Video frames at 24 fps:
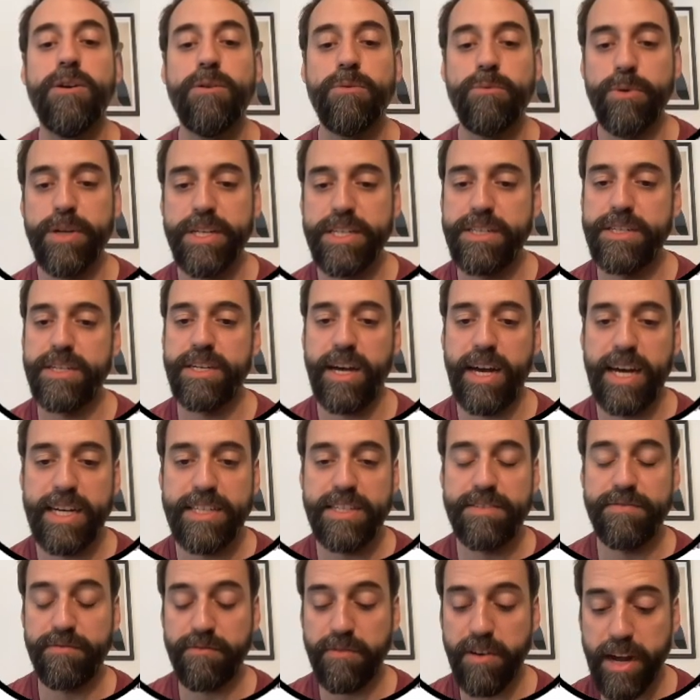which
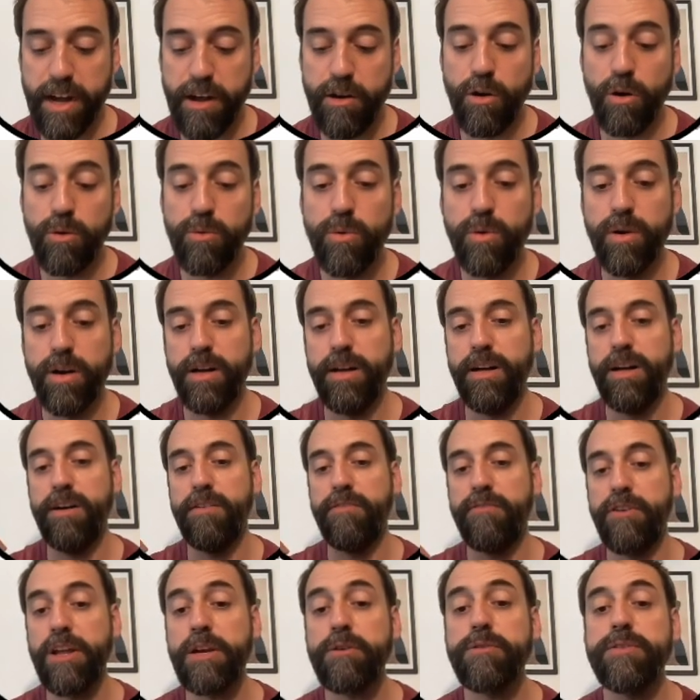has very low
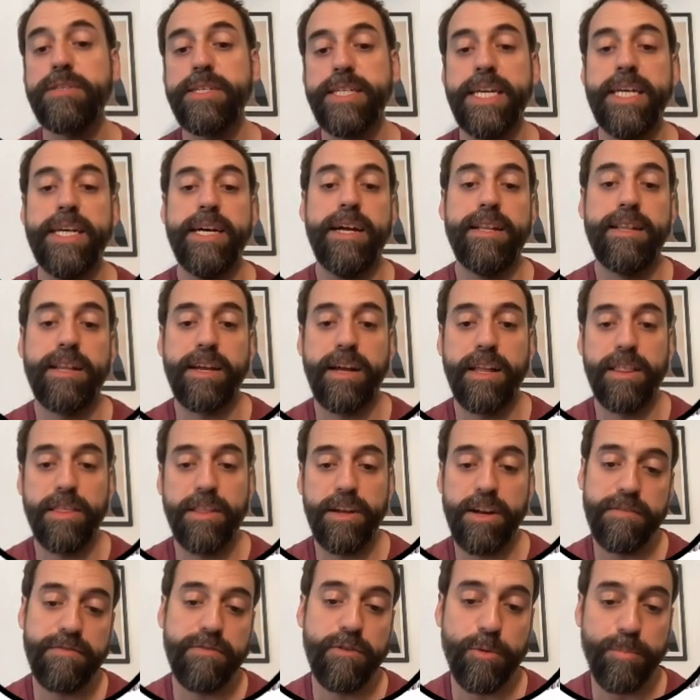frequency and can
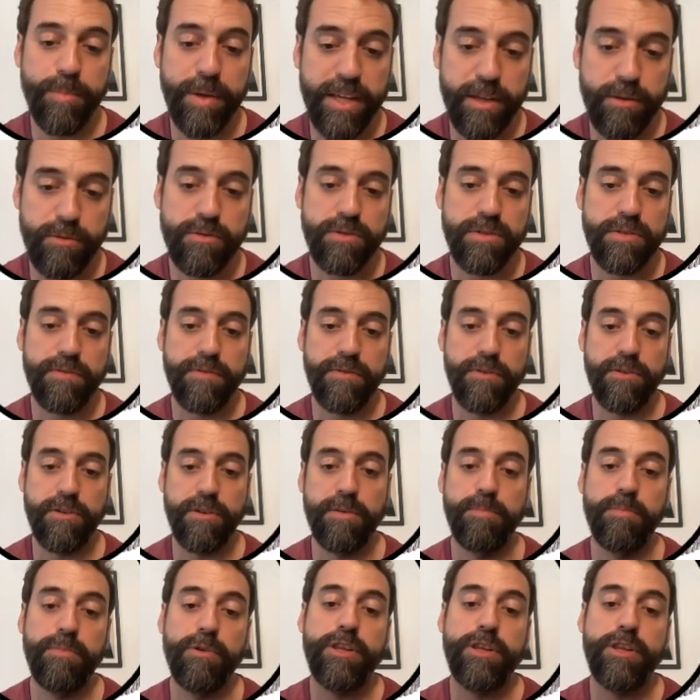therefore be used for